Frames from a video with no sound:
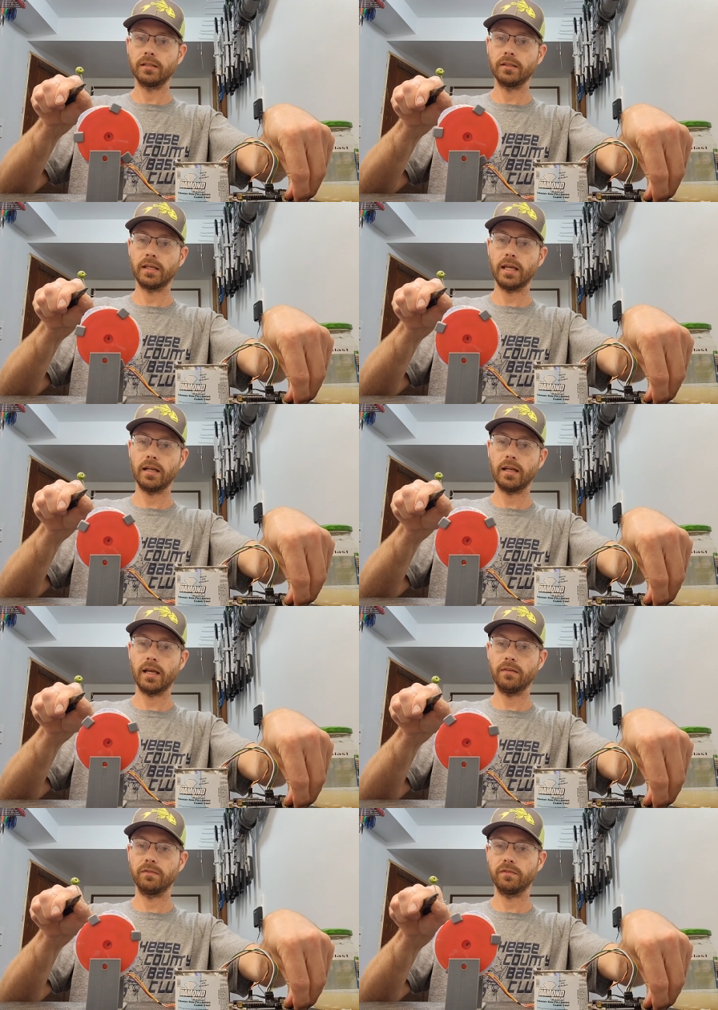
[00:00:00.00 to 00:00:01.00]
You can't
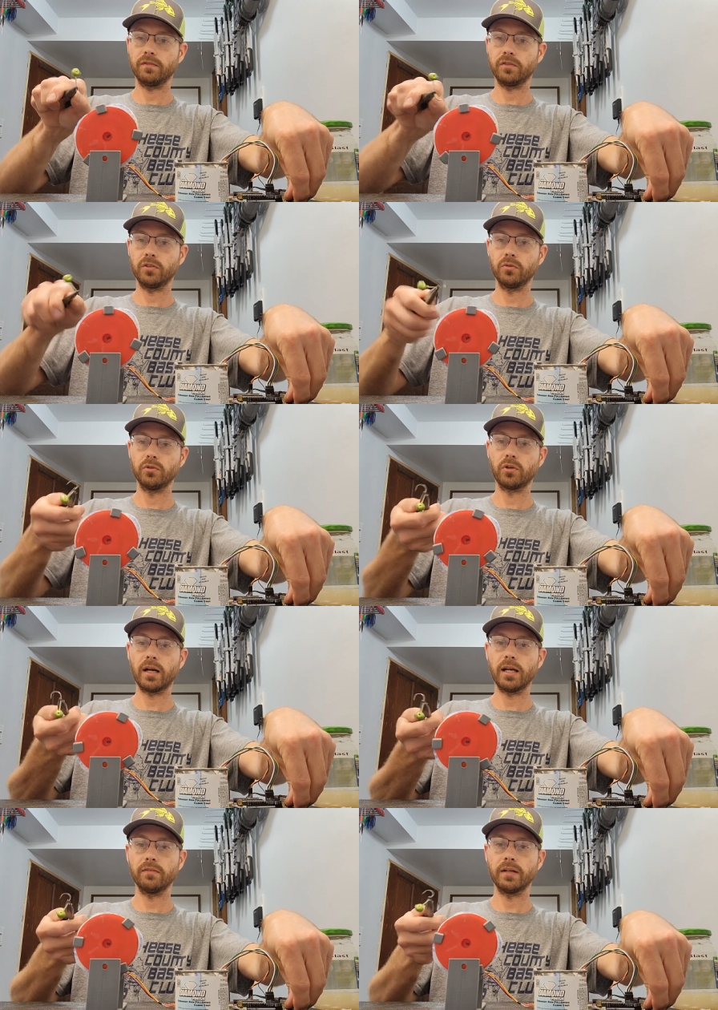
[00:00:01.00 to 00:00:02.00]
have too
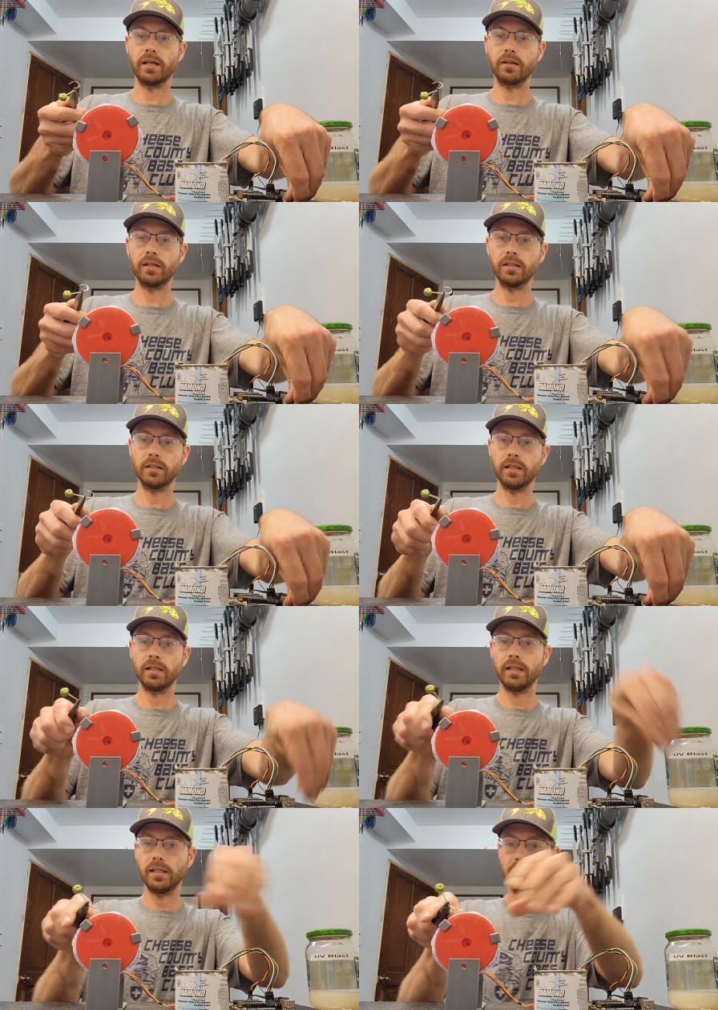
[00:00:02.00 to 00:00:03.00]
dry of an area.
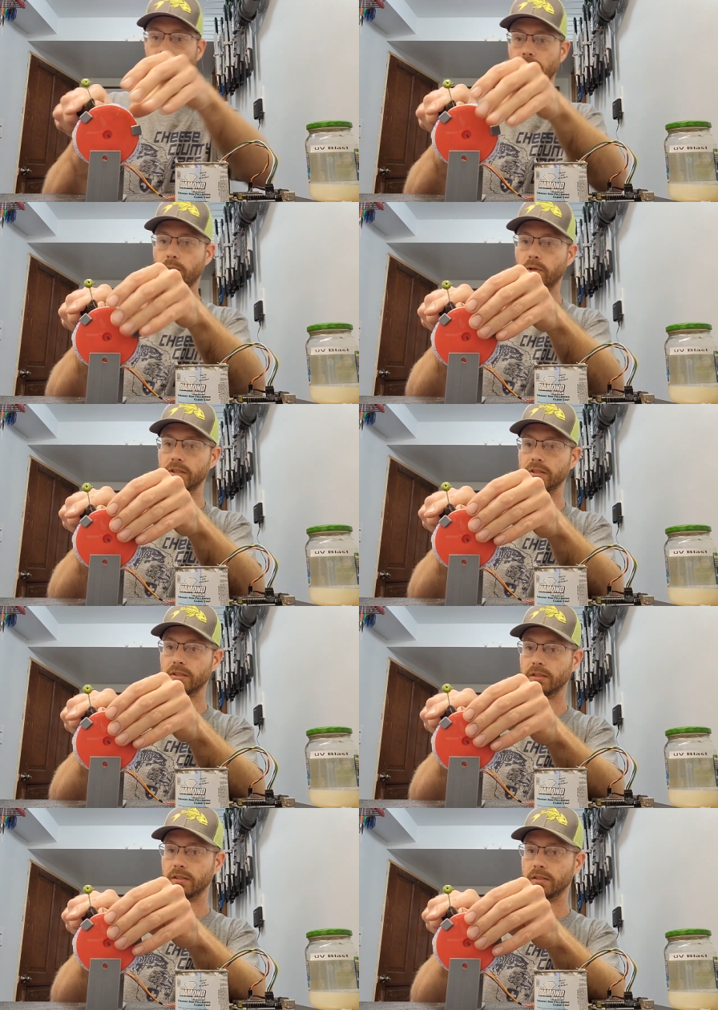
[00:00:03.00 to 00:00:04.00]
It needs that
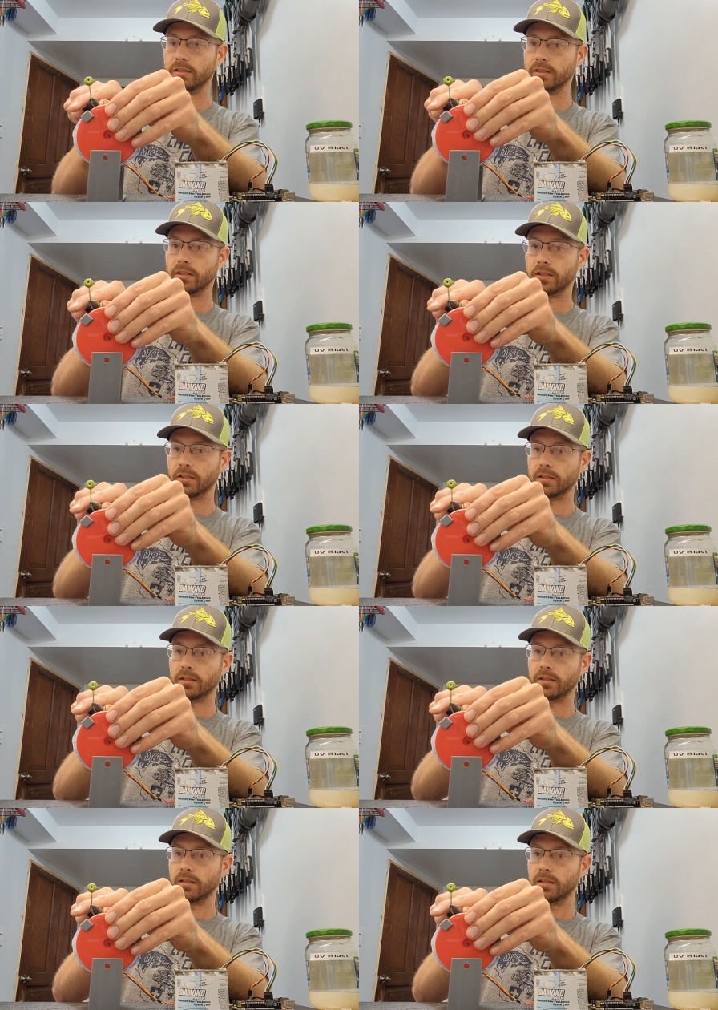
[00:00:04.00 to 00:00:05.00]
moisture to cure.
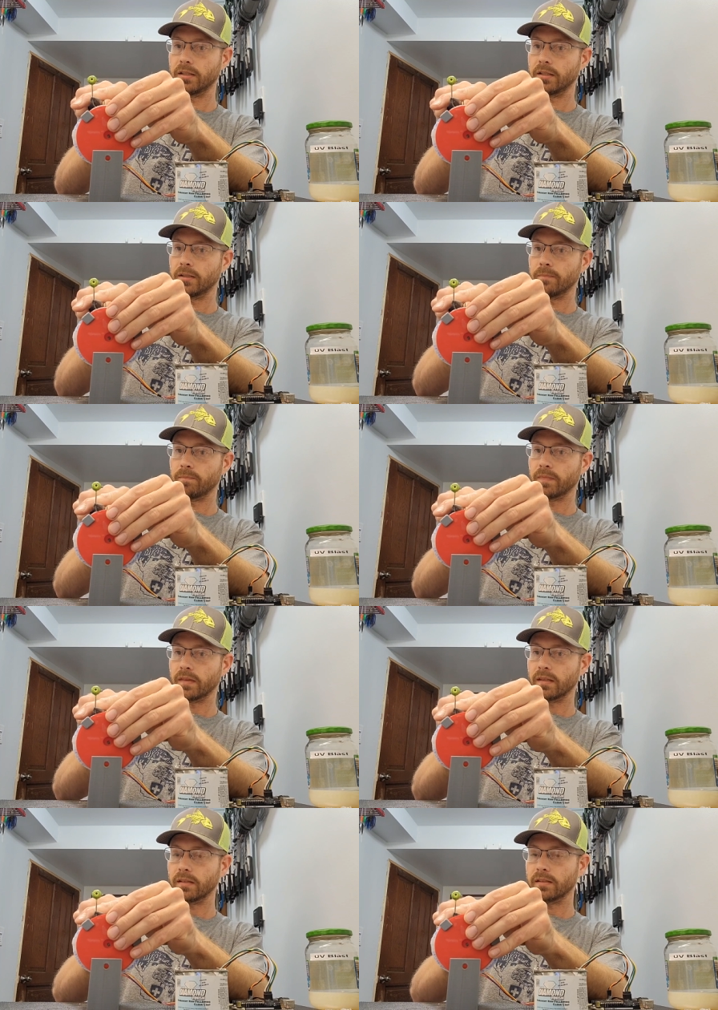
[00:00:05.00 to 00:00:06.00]

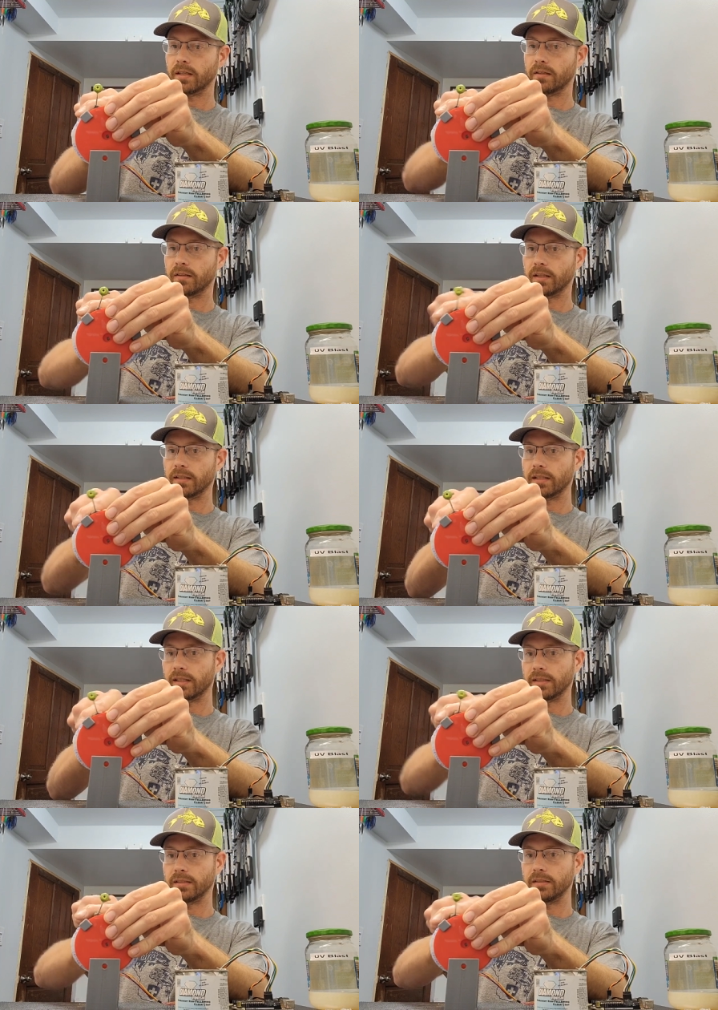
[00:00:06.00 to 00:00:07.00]
Another thing that
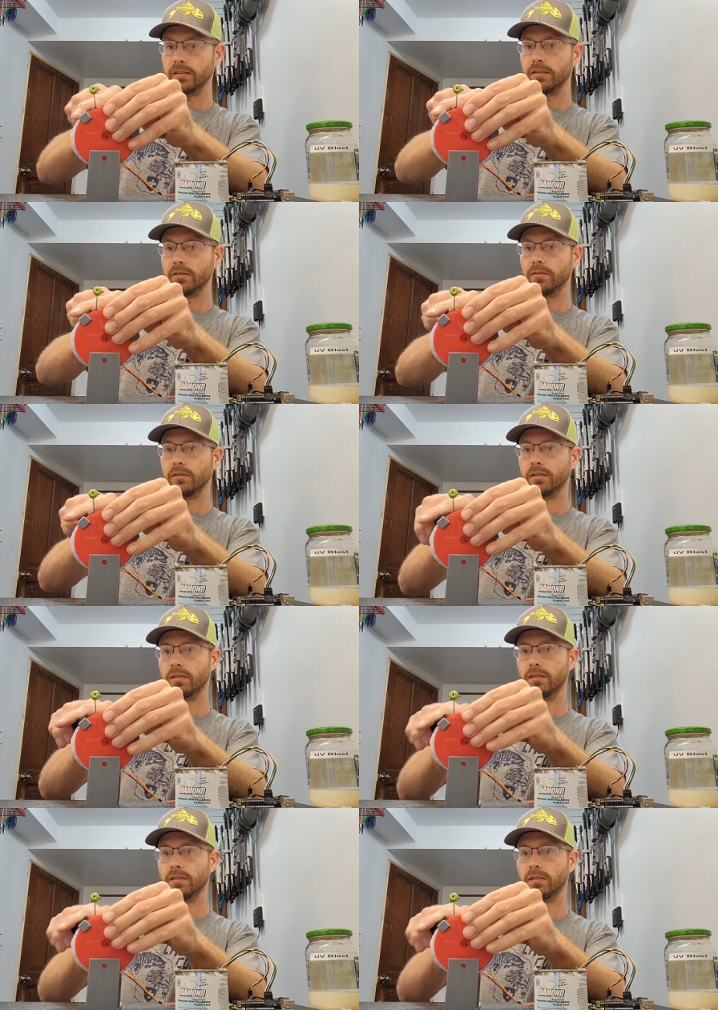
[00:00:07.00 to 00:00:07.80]
I do,